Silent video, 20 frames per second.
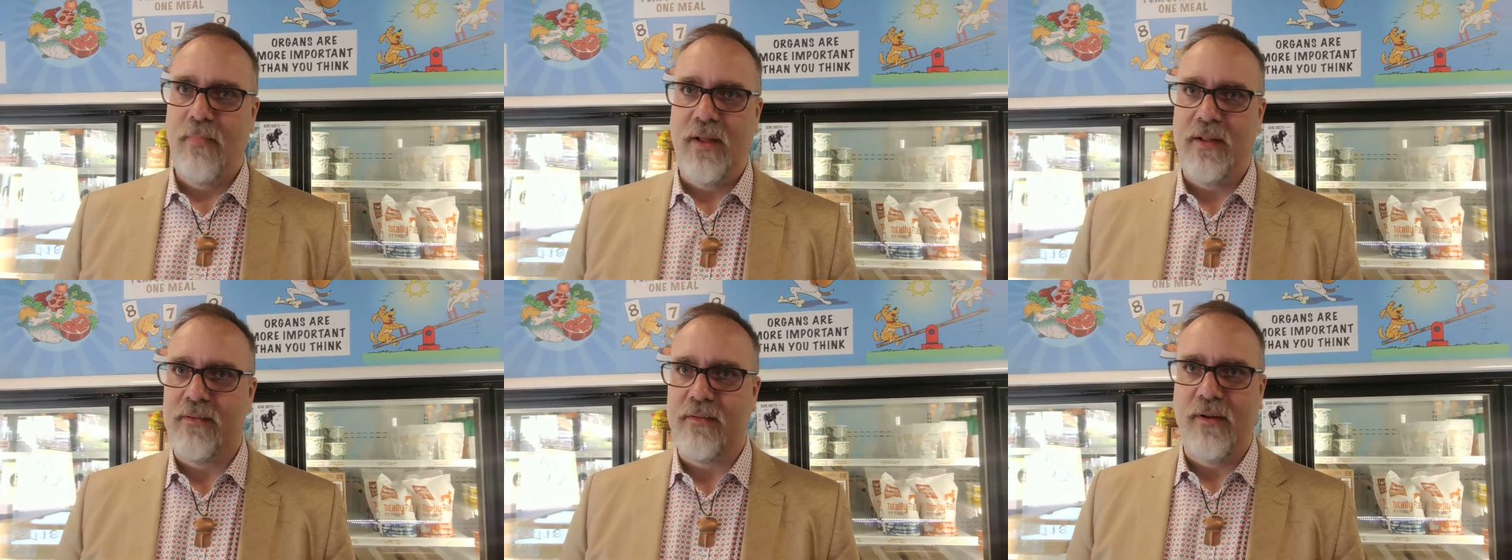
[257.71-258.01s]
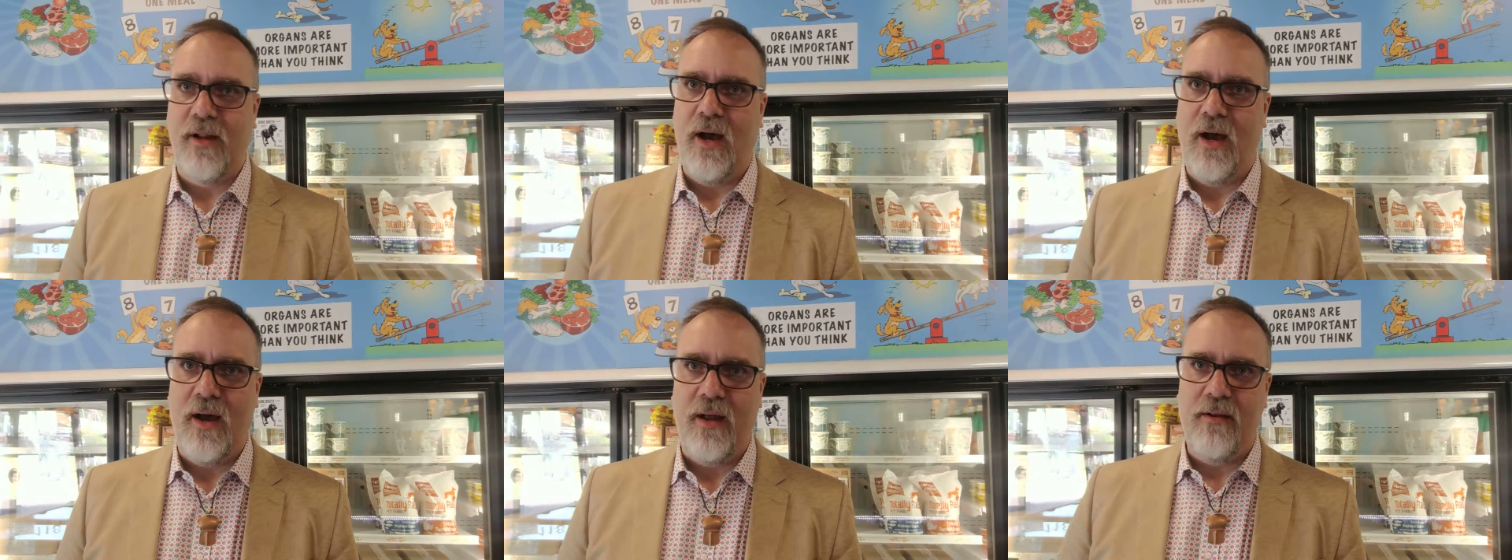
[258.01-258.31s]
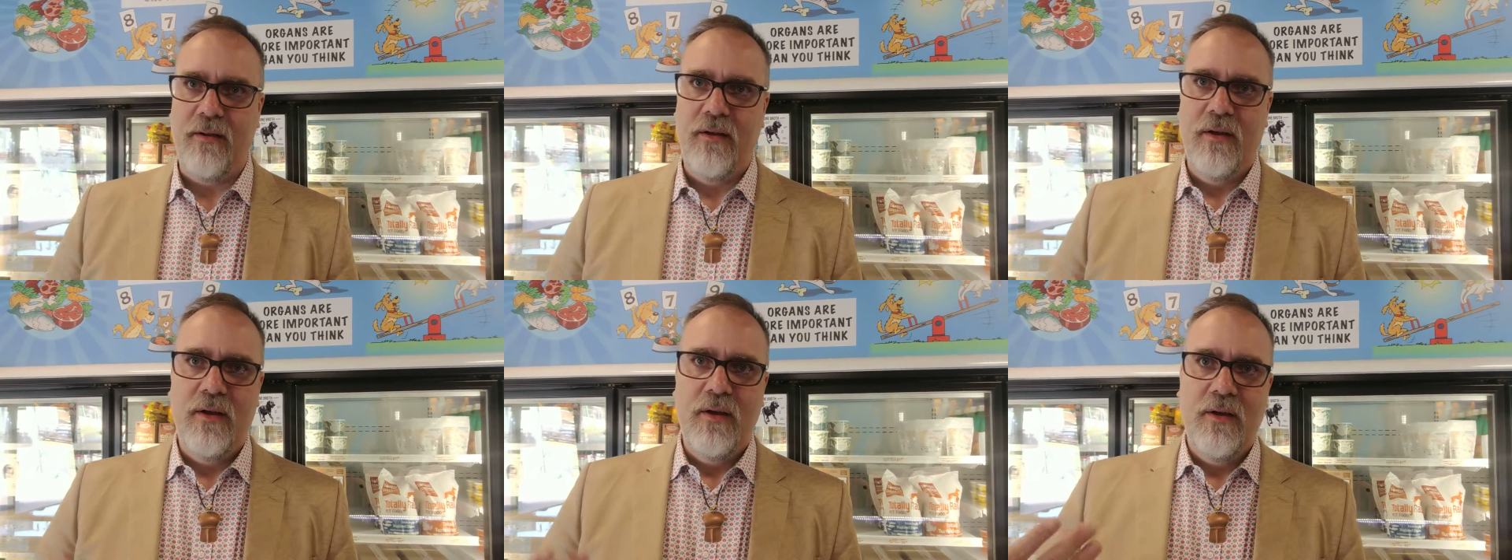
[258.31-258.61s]
It's not
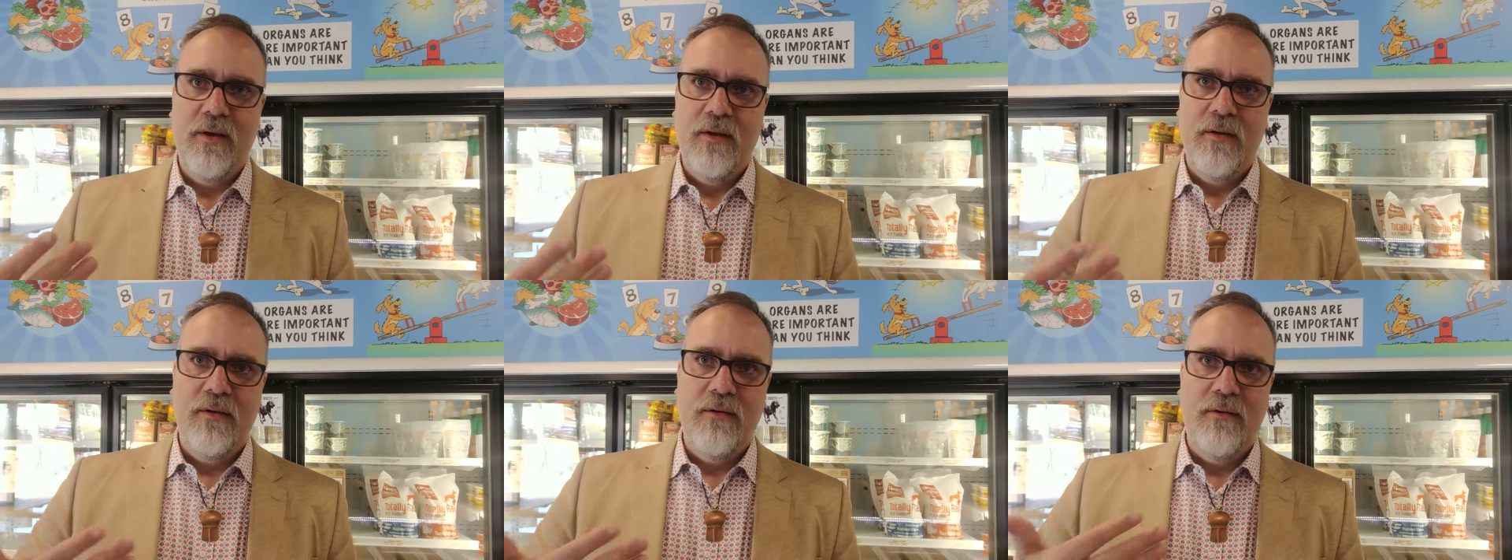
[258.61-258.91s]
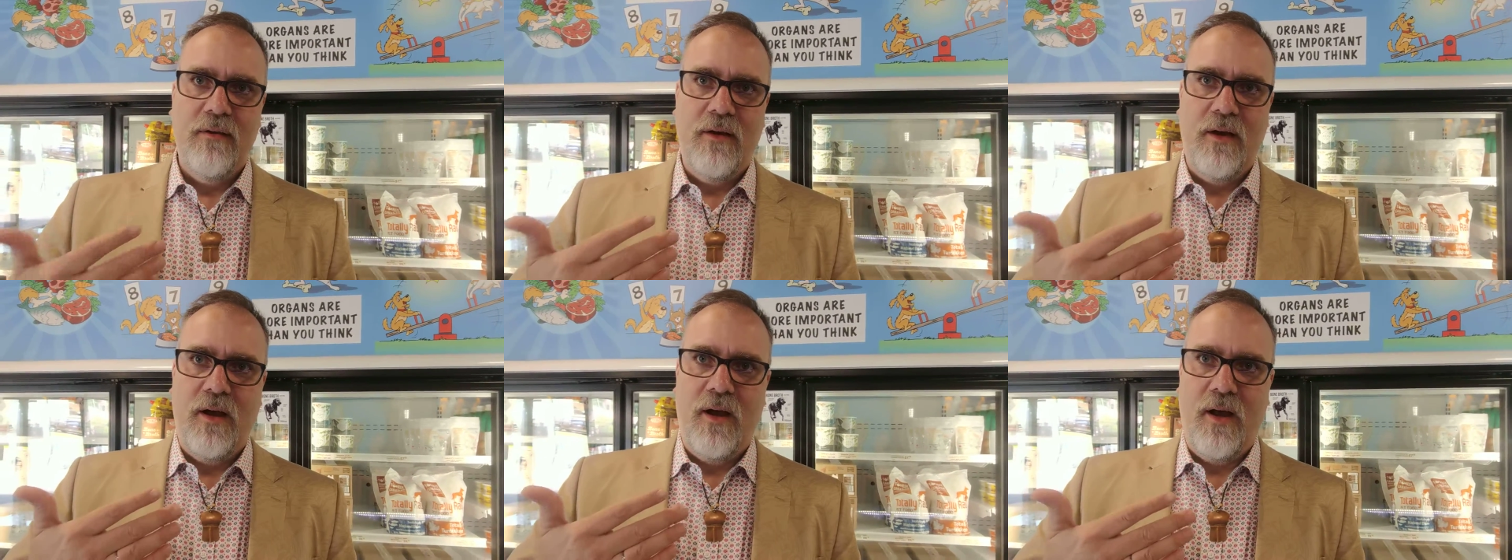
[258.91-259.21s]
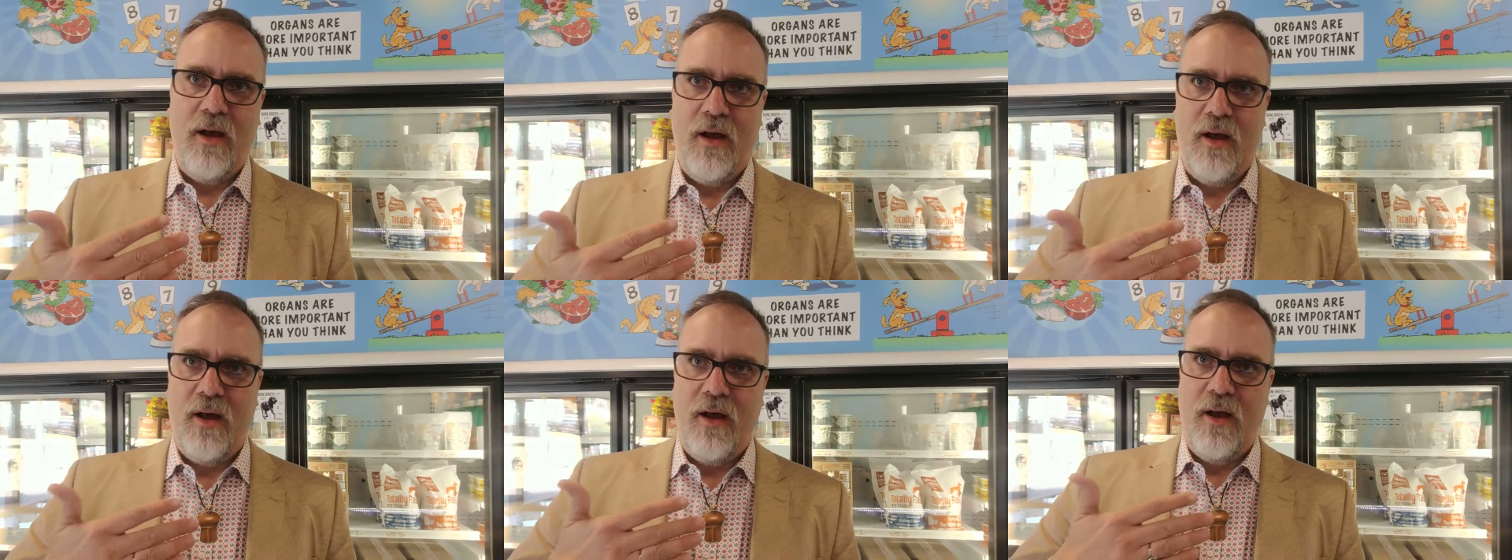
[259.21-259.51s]

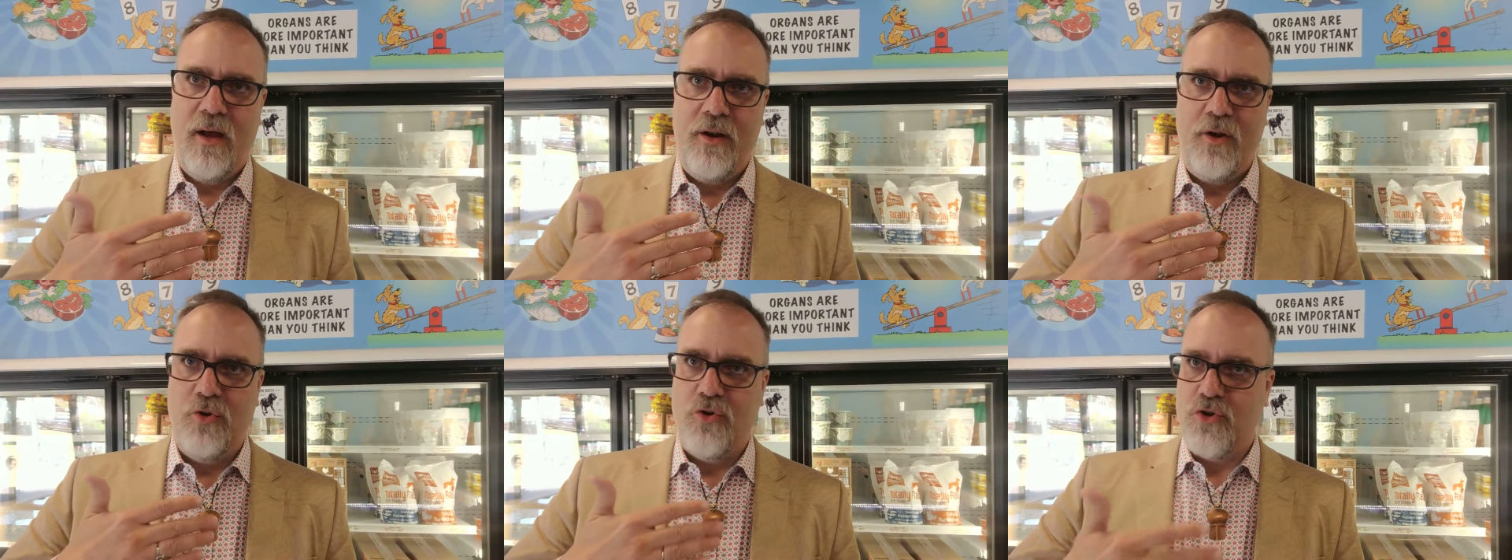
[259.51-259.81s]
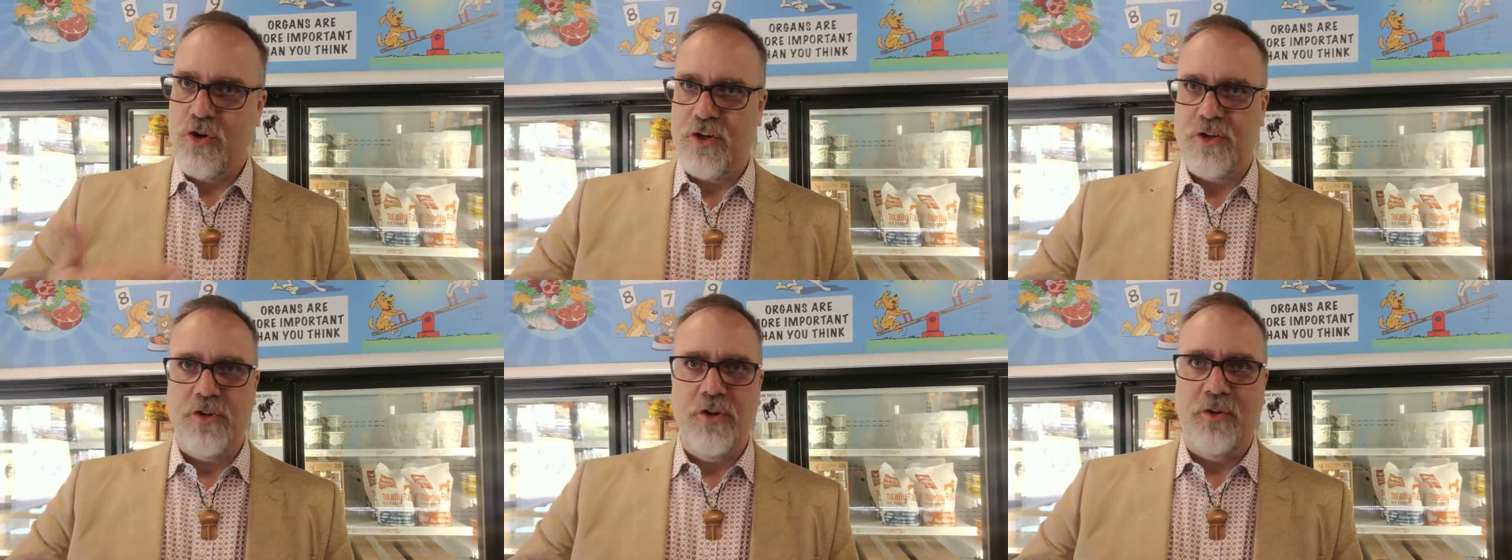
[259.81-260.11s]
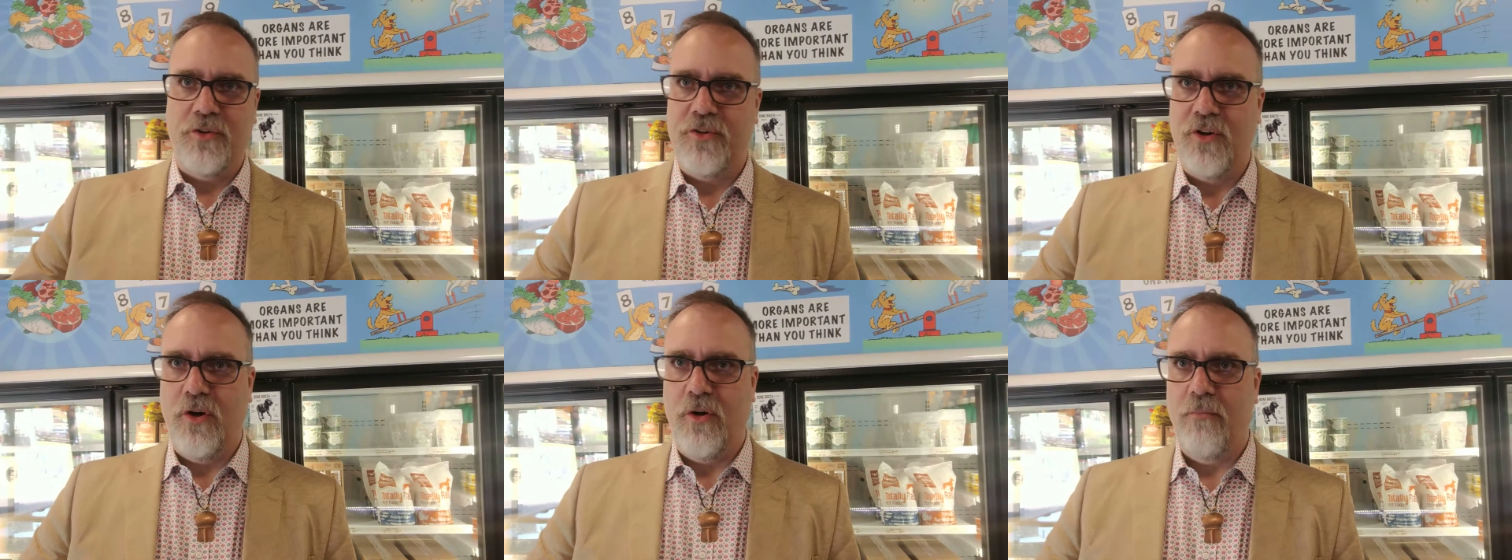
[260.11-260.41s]
a
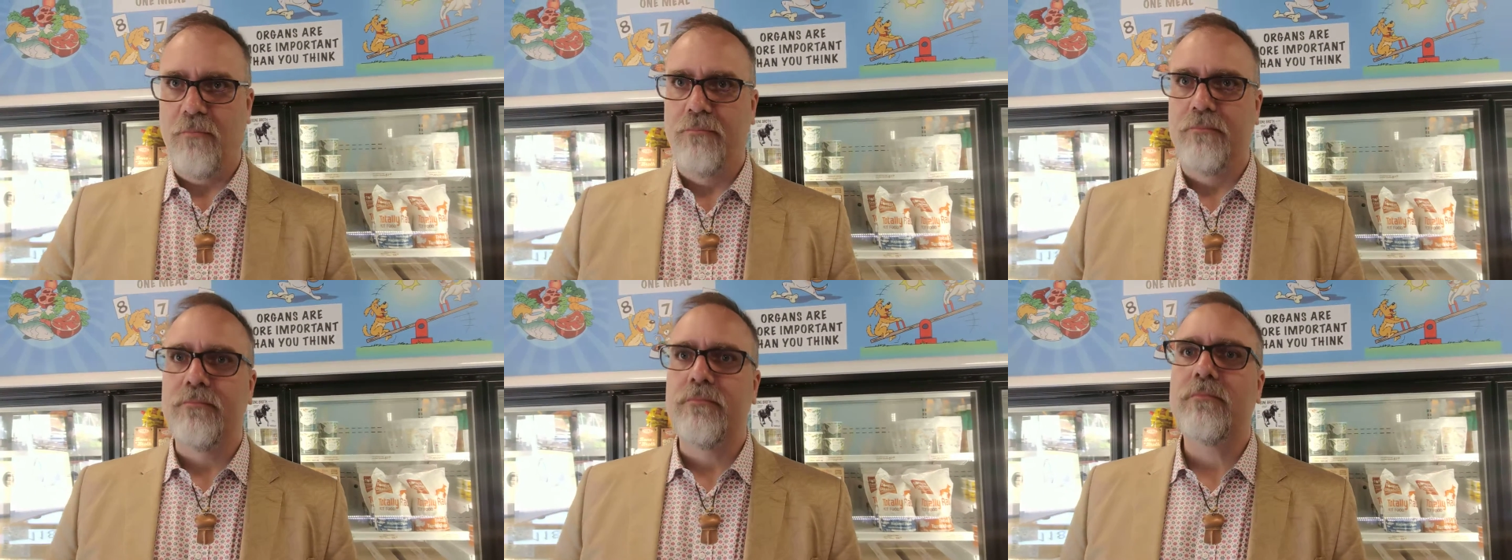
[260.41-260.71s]
nutritional term.